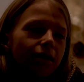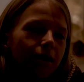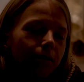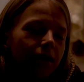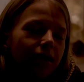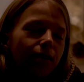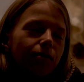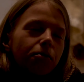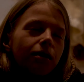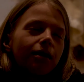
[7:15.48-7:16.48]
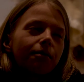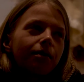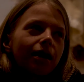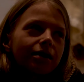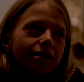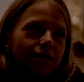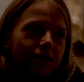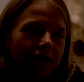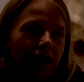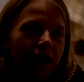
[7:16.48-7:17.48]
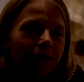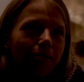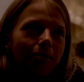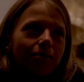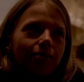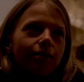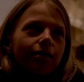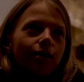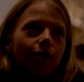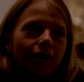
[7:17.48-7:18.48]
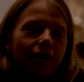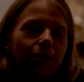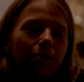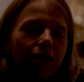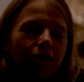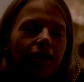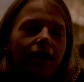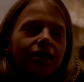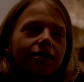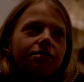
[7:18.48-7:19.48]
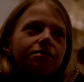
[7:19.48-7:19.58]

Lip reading: might as well pass the time talking about that.